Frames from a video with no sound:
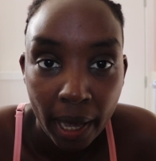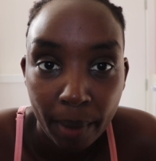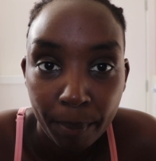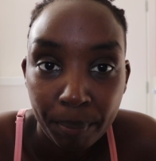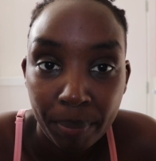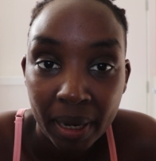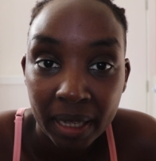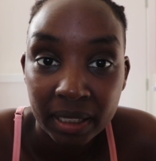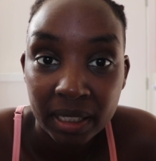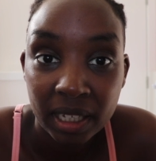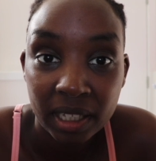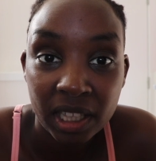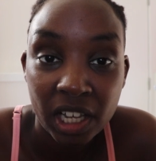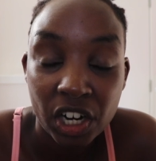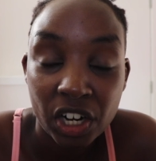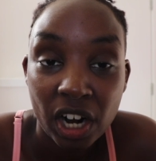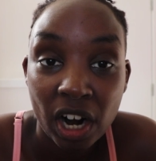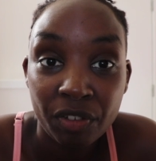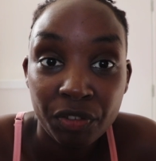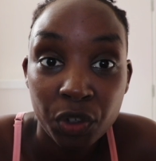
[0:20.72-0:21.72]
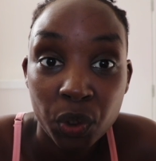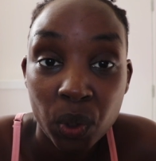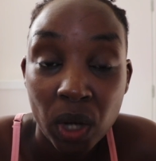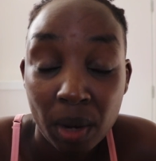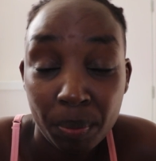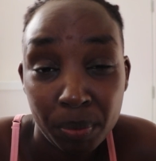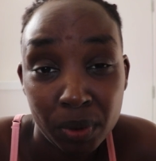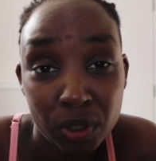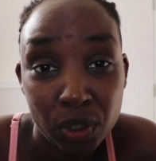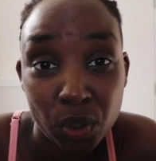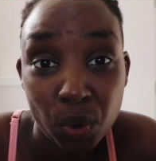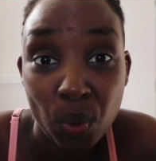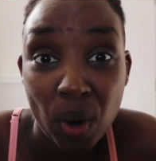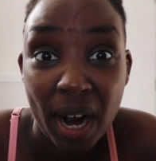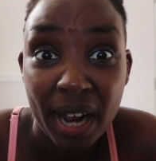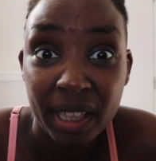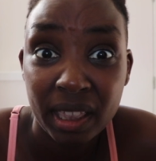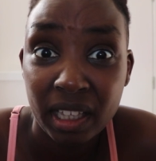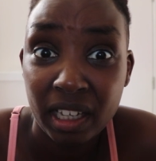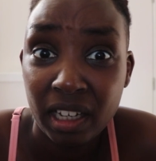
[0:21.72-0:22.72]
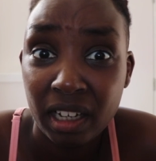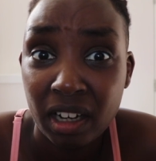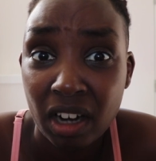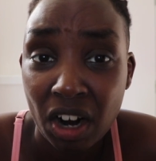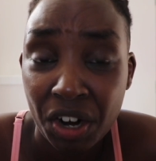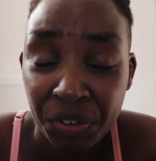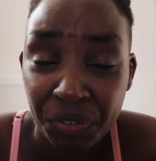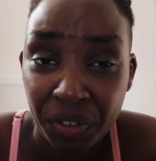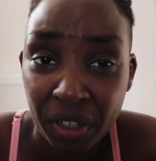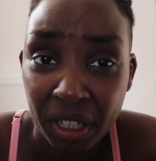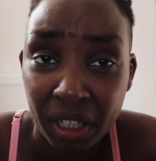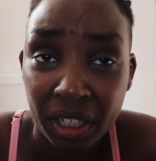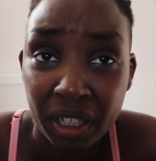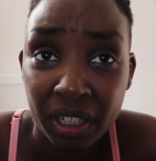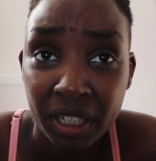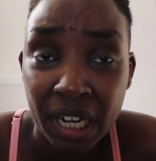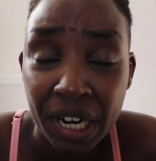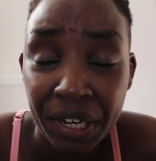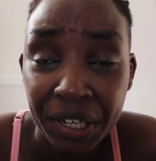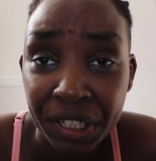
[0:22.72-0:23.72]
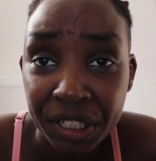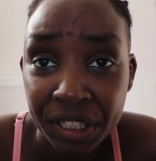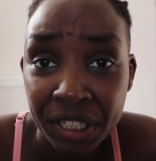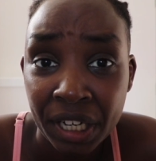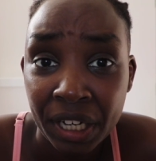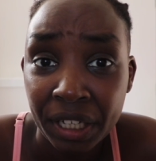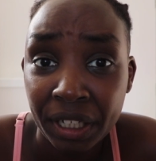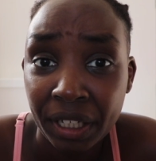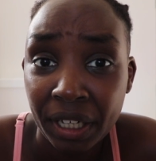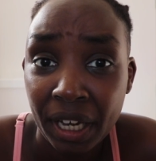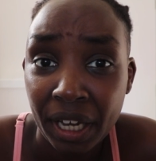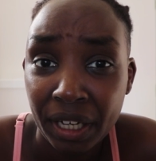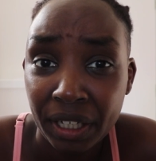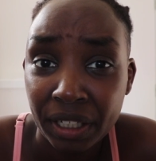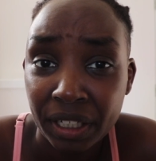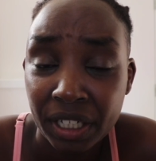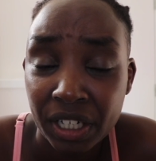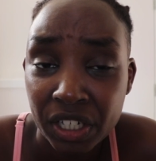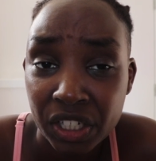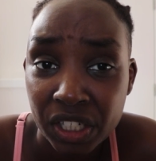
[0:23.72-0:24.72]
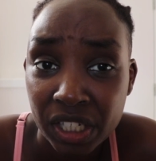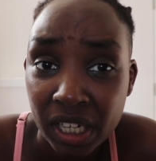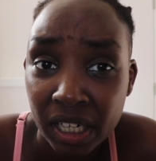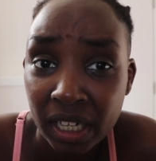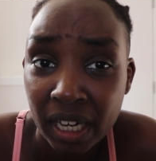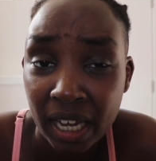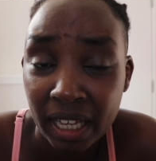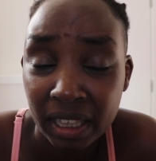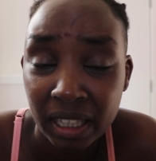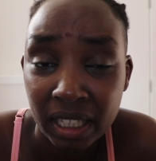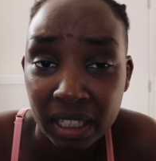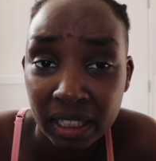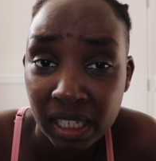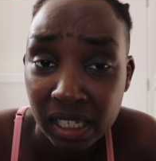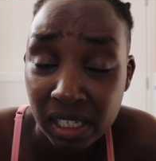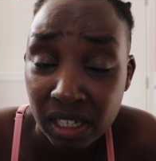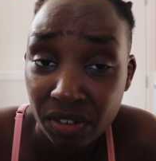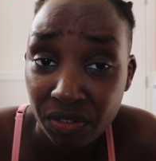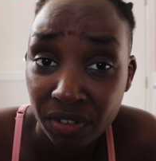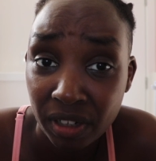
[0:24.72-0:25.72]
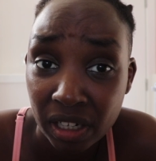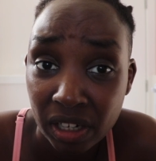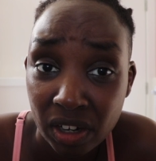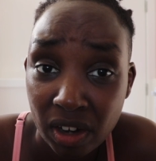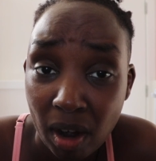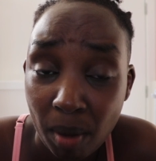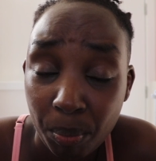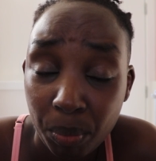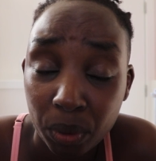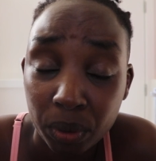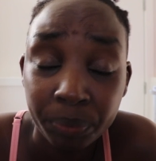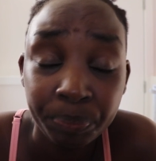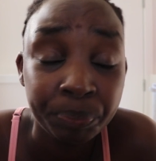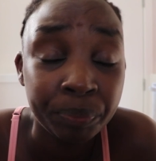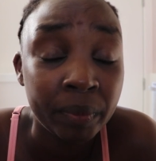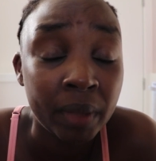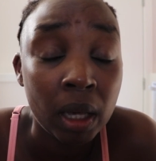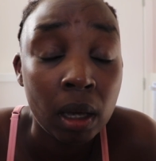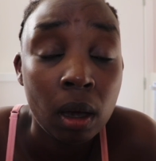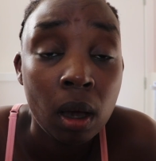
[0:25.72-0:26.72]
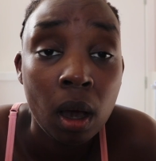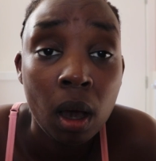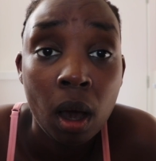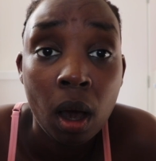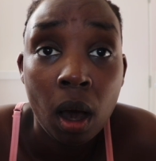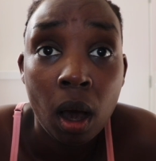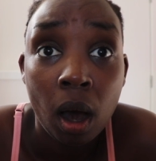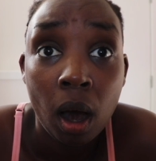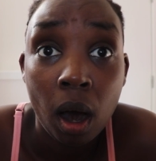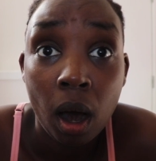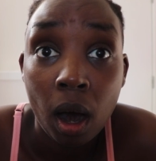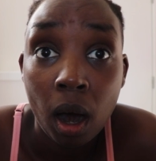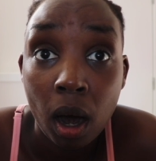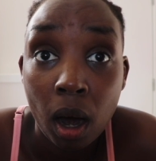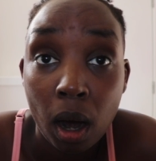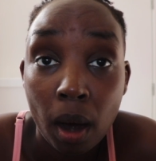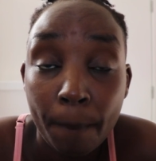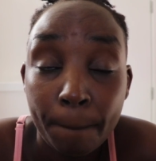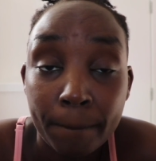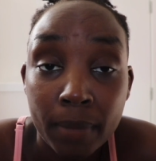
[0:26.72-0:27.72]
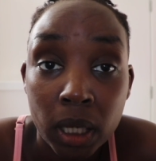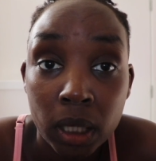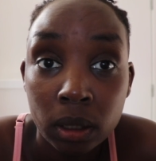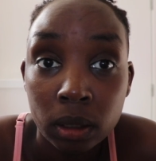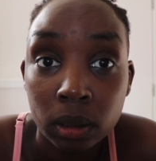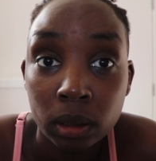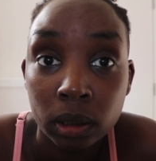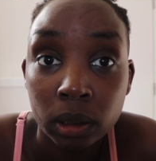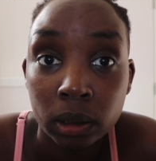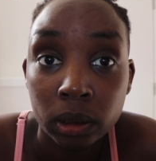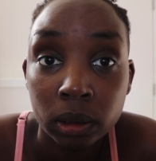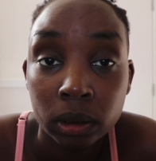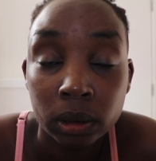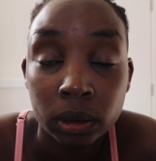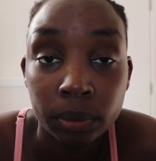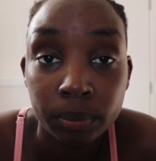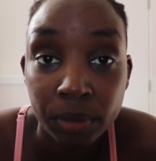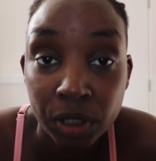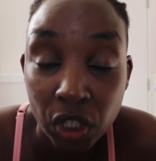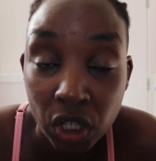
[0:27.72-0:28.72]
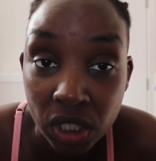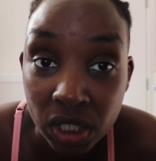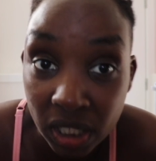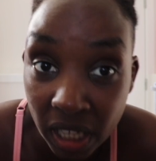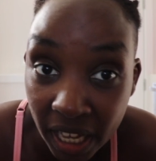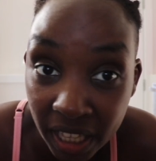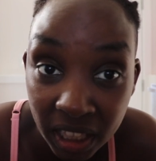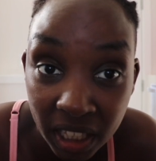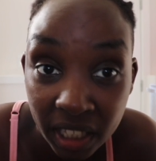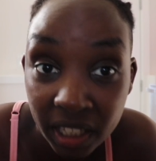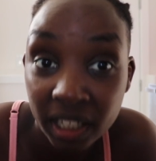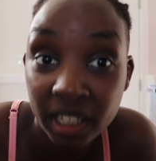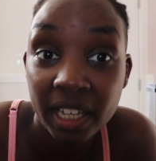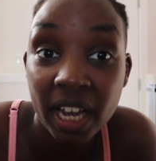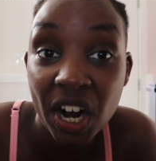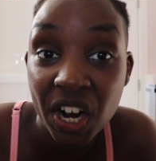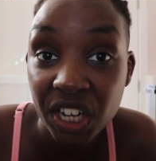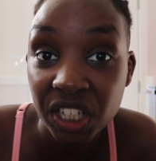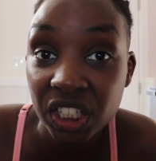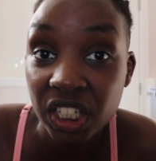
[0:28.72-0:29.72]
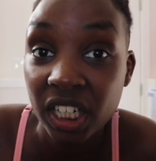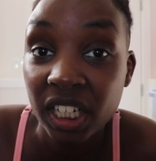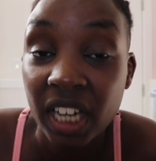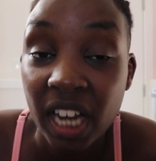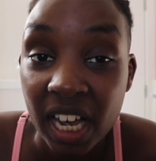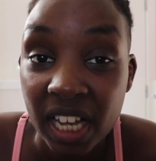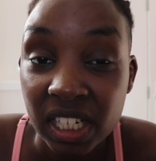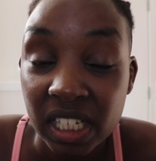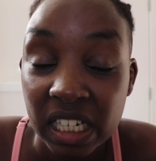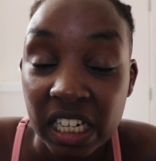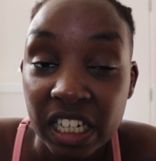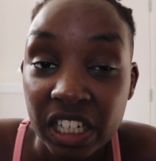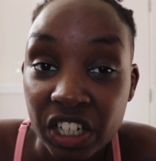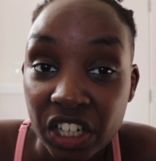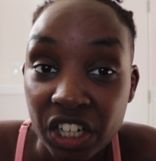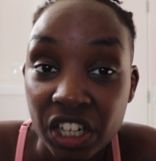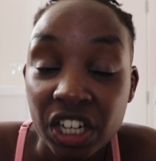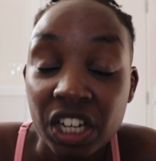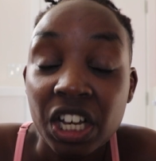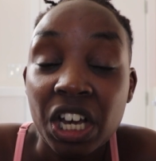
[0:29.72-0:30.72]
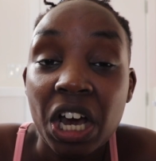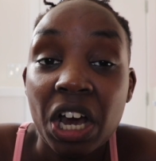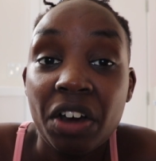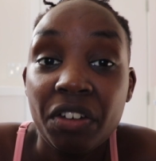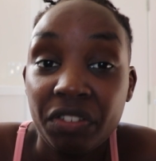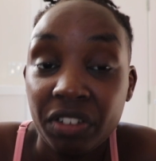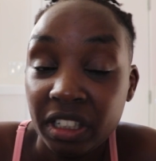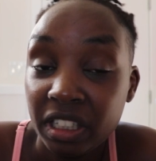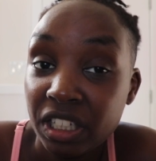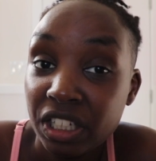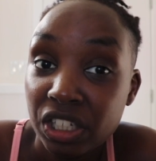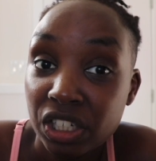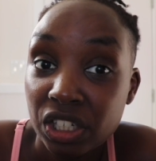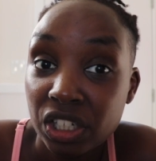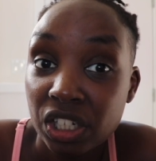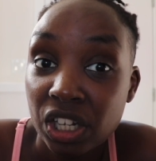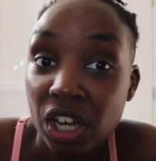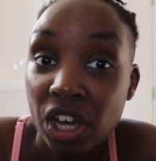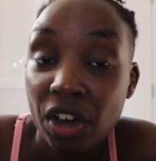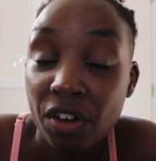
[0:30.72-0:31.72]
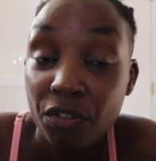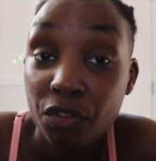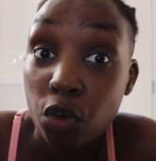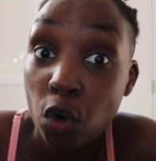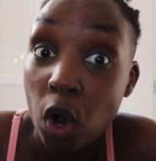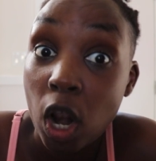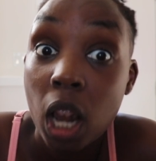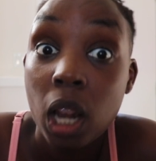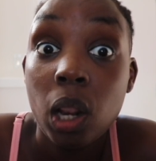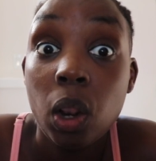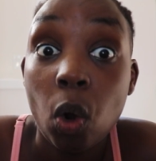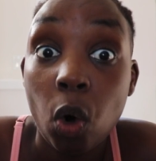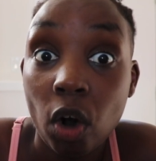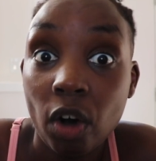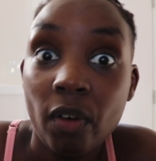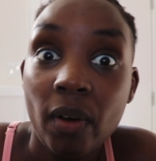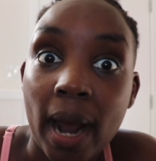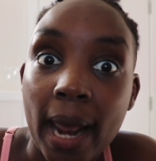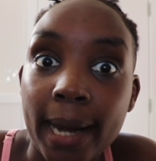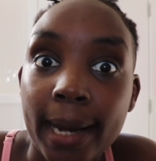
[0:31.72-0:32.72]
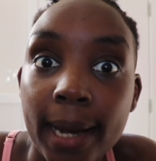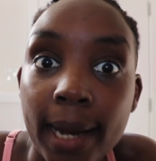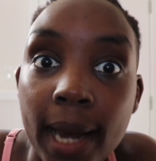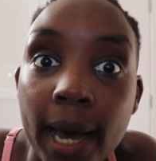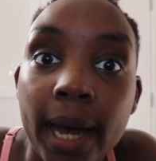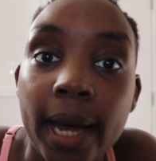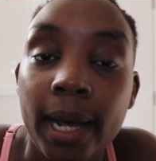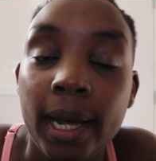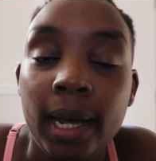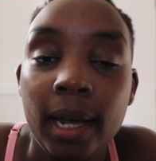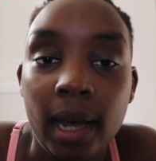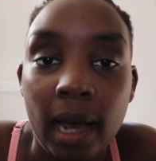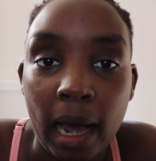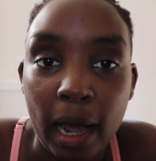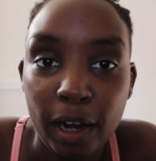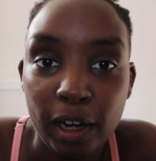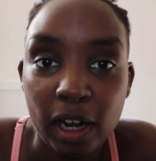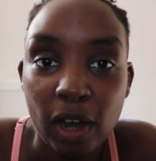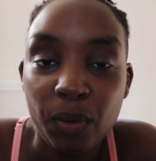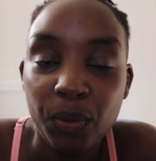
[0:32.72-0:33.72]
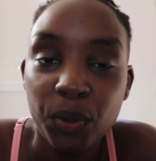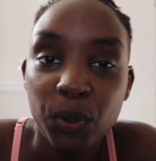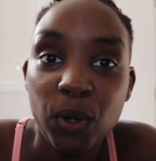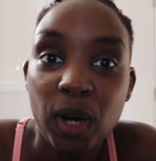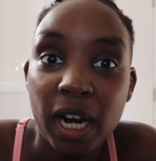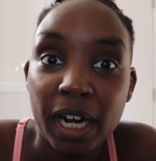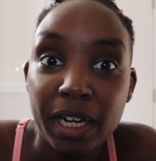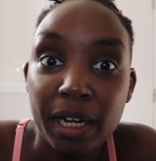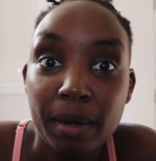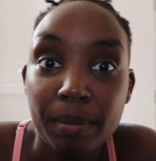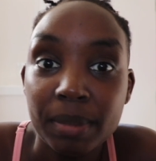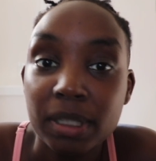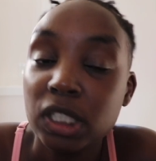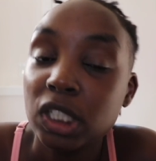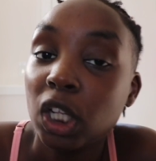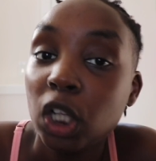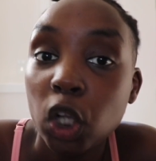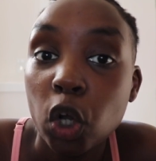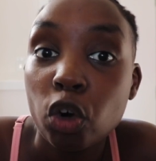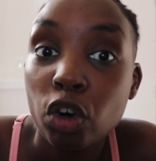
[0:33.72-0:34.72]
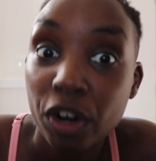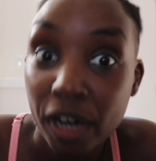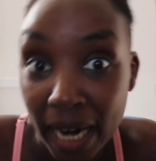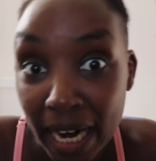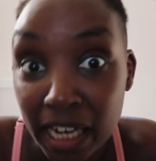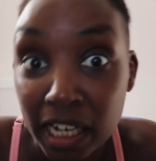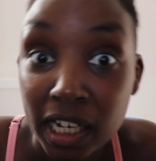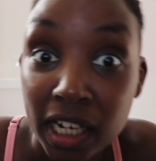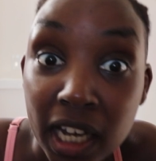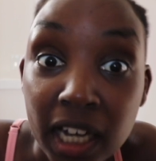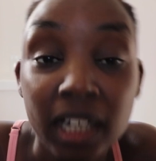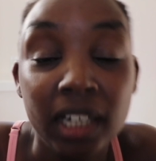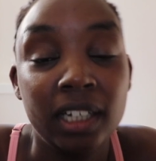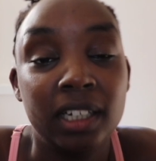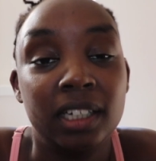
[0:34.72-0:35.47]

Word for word: But there are a few couples who I think are fake. Carrington and Kierstan, I think that's a fake couple. Um, because I think Carrington has inner feelings for Lauren. I now know her name is Lauren.